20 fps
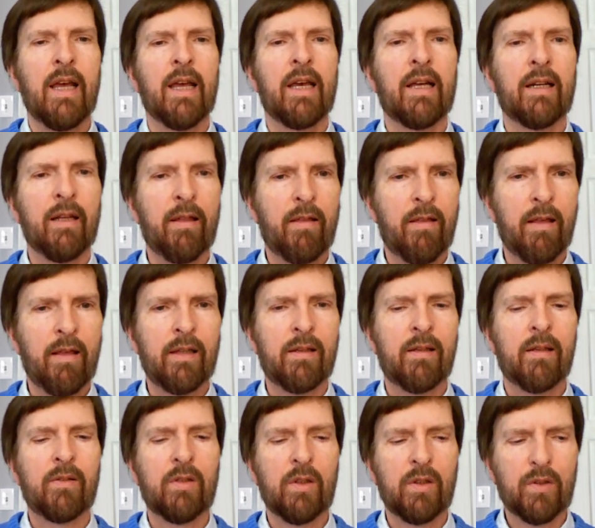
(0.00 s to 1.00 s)
And I think
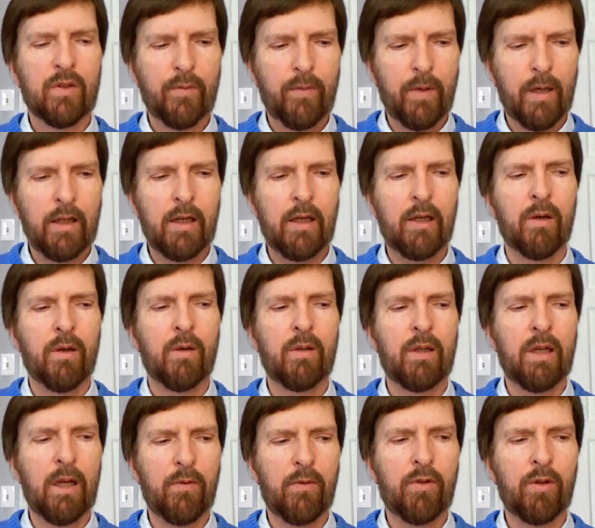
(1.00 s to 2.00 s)
that this video
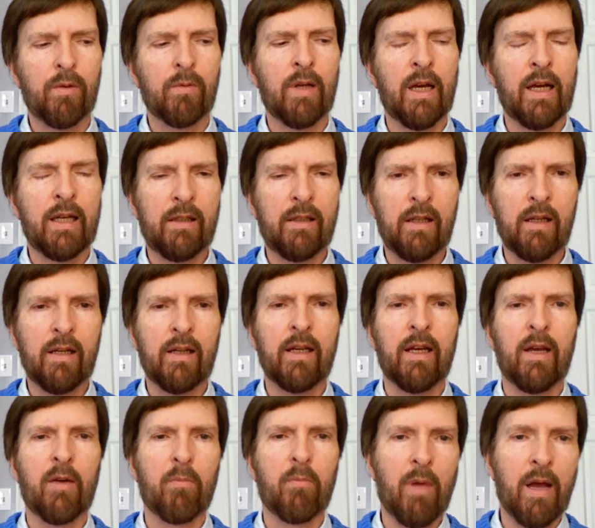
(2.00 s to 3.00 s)
gives you an idea
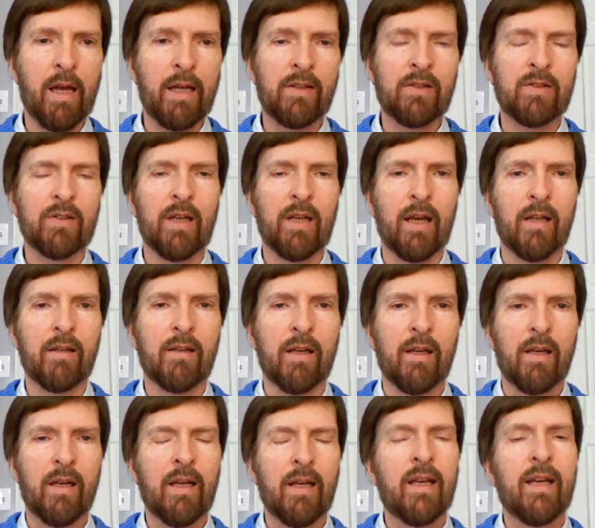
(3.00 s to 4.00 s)
how mindset
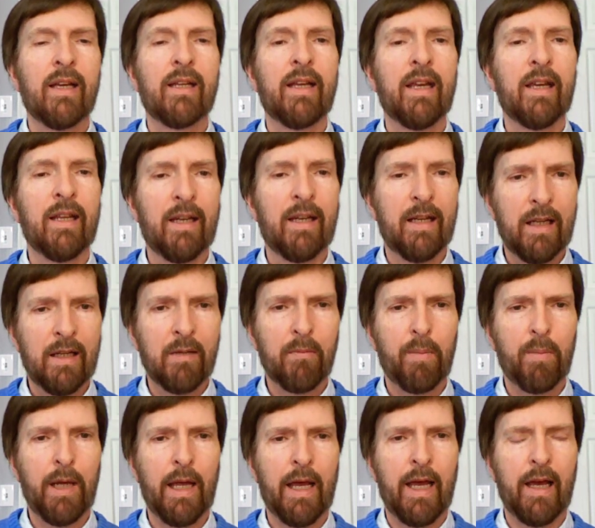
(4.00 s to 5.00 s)
can
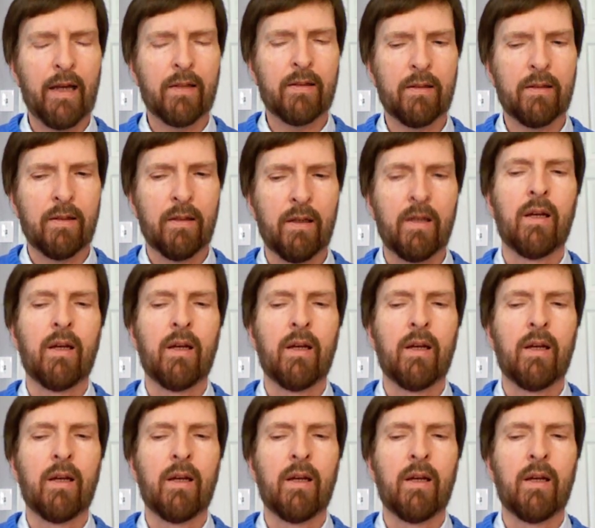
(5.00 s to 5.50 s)
impact